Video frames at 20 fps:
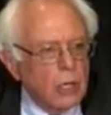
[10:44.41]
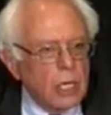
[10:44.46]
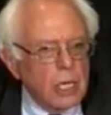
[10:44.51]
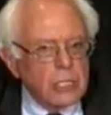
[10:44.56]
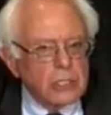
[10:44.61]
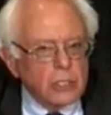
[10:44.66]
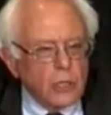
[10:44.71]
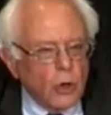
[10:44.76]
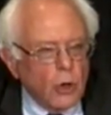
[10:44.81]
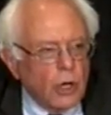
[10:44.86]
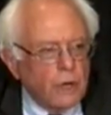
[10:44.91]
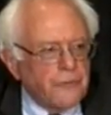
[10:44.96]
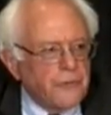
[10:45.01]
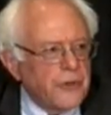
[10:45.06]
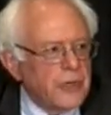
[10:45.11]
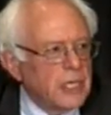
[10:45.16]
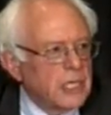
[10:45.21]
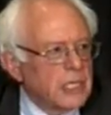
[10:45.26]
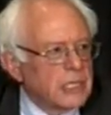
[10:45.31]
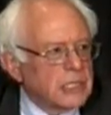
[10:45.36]
as
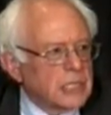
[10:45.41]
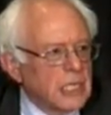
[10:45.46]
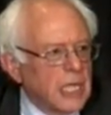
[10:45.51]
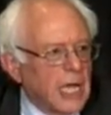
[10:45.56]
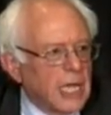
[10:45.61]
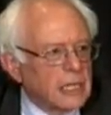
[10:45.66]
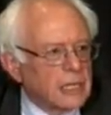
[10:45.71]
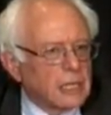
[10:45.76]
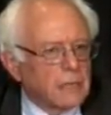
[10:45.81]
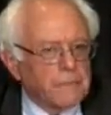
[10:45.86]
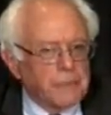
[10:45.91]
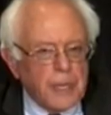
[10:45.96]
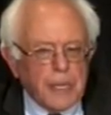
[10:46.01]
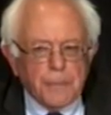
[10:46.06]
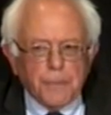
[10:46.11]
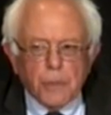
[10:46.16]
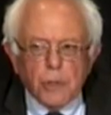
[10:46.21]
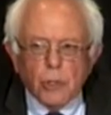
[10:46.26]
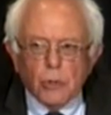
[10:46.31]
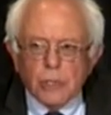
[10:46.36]
often as not, the
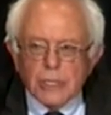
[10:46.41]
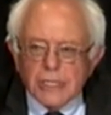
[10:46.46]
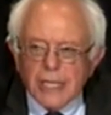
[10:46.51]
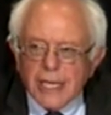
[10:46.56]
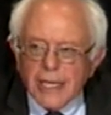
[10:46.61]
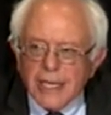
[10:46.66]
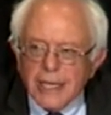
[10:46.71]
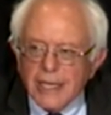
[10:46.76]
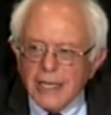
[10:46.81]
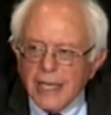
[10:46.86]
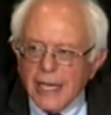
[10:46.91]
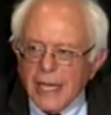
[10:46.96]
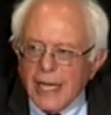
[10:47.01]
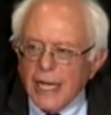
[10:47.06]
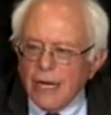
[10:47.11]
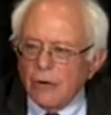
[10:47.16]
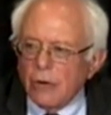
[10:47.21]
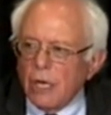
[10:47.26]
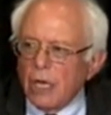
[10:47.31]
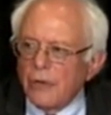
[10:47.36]
people who are taking
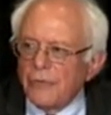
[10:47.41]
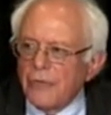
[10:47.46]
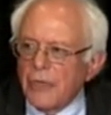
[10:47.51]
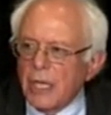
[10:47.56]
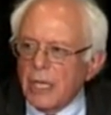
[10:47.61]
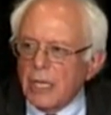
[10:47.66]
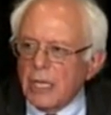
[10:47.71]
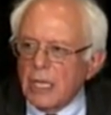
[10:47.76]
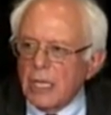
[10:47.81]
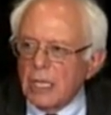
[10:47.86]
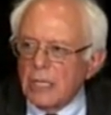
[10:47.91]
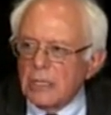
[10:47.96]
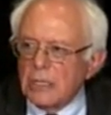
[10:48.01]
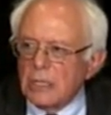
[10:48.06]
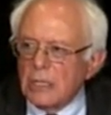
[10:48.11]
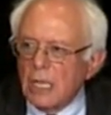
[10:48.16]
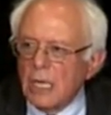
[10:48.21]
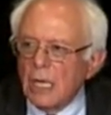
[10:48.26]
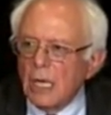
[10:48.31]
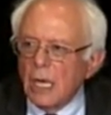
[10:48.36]
care of their
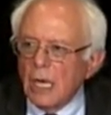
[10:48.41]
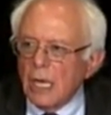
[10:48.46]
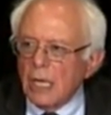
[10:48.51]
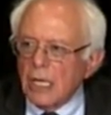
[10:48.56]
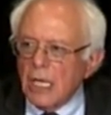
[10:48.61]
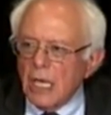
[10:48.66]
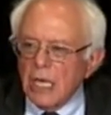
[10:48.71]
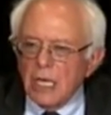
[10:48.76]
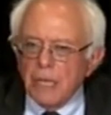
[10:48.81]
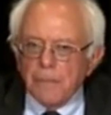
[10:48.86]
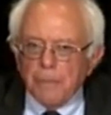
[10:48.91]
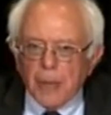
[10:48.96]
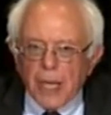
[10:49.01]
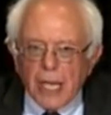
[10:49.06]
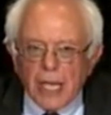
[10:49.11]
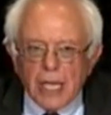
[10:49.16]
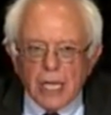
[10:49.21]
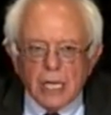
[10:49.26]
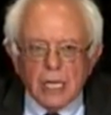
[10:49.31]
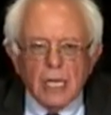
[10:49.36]
kids are getting
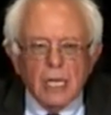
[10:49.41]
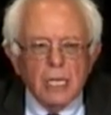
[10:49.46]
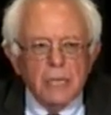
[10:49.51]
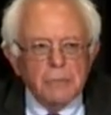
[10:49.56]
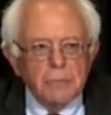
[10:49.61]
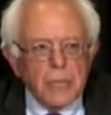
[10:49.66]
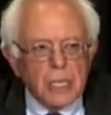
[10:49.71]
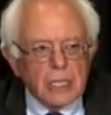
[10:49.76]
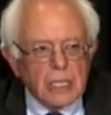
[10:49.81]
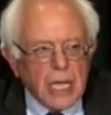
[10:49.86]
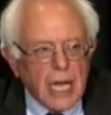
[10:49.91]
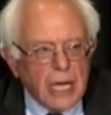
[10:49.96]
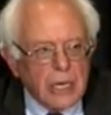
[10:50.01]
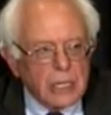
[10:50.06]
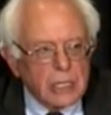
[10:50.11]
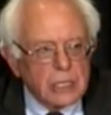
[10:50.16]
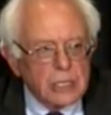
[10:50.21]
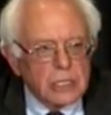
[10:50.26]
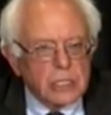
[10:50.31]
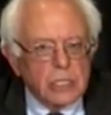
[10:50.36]
paid
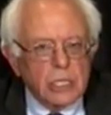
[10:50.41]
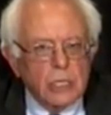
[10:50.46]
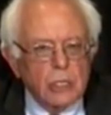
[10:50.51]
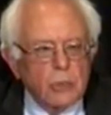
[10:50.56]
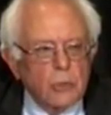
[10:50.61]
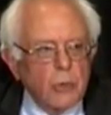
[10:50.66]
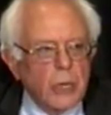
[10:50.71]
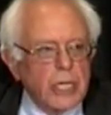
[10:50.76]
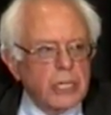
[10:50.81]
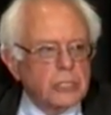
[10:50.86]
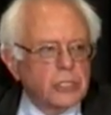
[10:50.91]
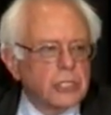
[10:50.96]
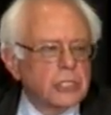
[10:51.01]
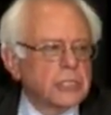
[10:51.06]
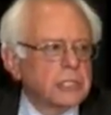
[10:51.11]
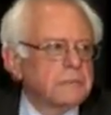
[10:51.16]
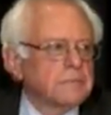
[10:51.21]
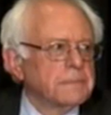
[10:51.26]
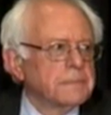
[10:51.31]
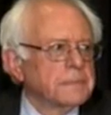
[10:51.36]
McDonald's
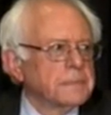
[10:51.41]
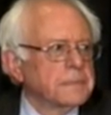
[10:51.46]
wages.